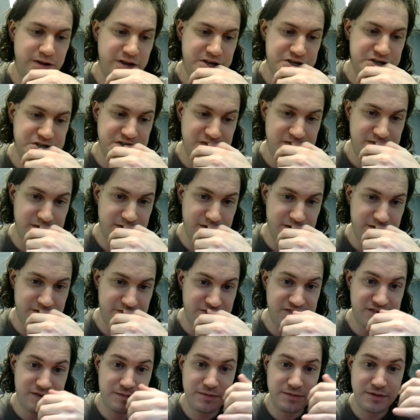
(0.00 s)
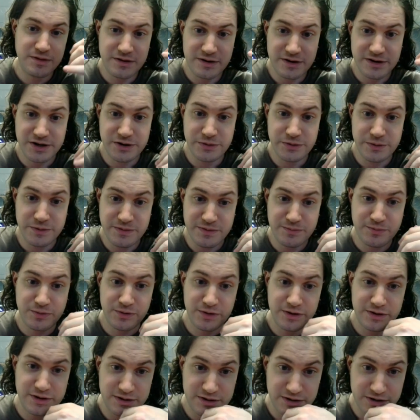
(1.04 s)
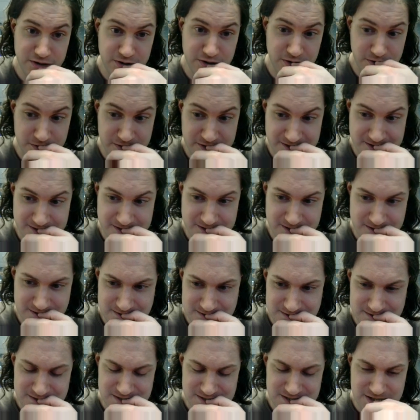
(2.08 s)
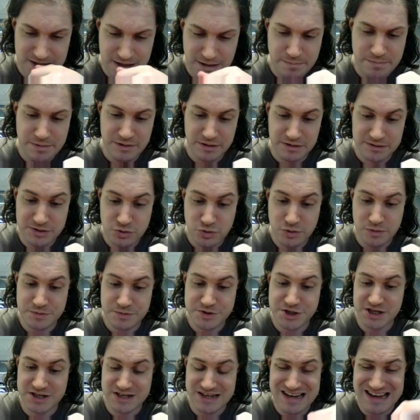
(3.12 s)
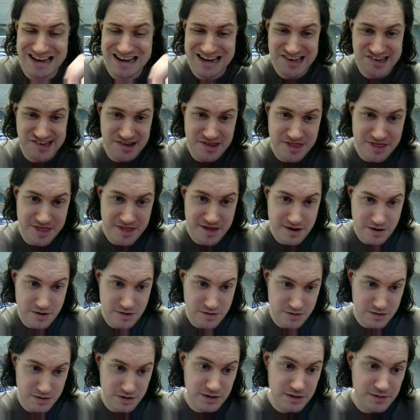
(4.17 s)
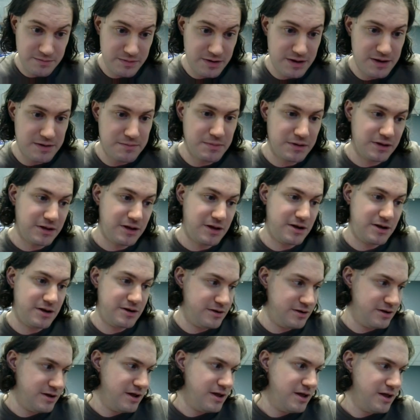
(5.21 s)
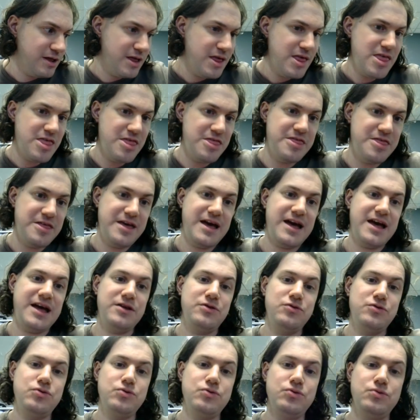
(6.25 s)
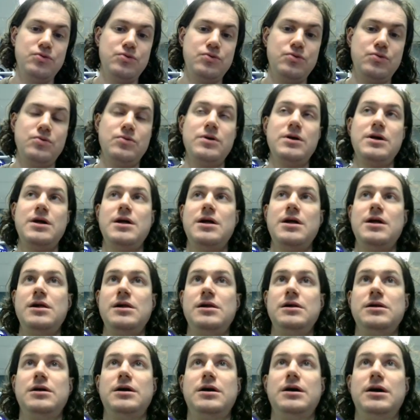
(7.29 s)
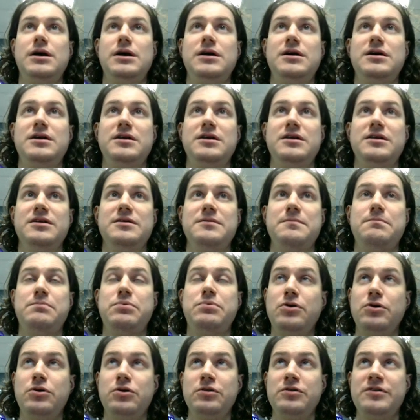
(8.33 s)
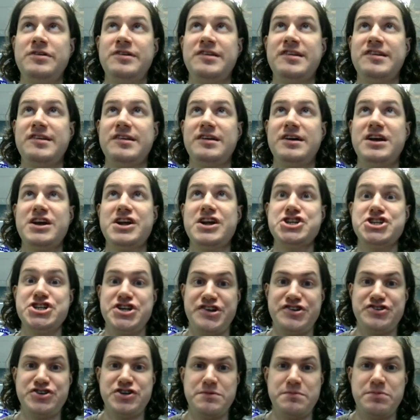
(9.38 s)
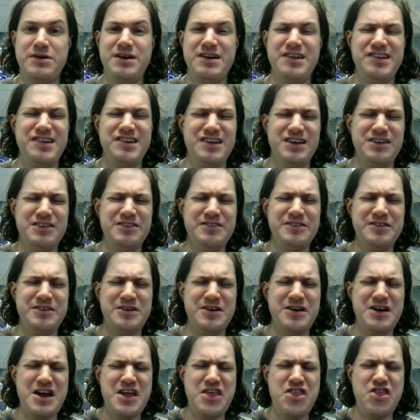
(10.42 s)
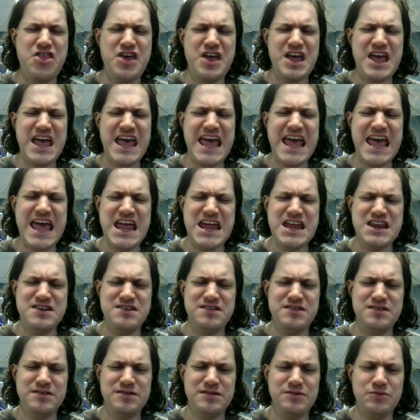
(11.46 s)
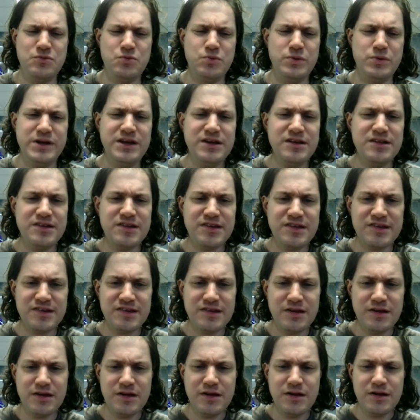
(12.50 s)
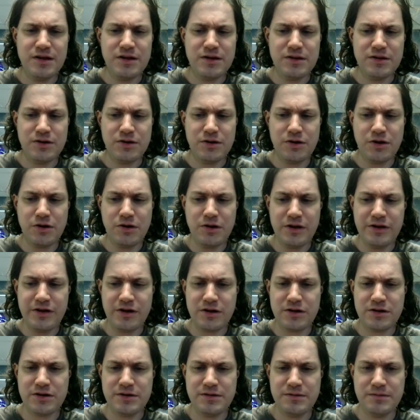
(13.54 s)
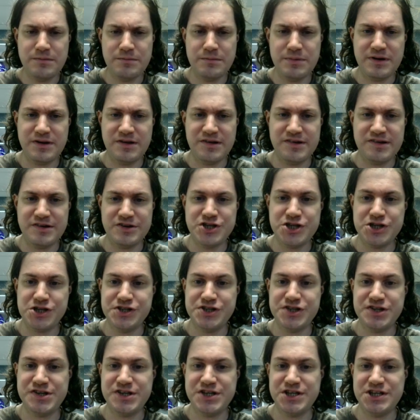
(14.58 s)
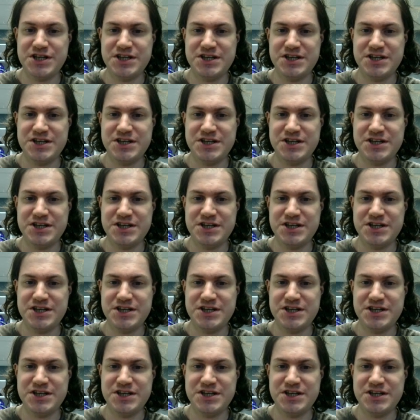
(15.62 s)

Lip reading: agency if it's something that I agree with politically. No, the ability to object, again, it's there. In Milan, they had to pause congestion pricing for, I think, 8 weeks early on because a judge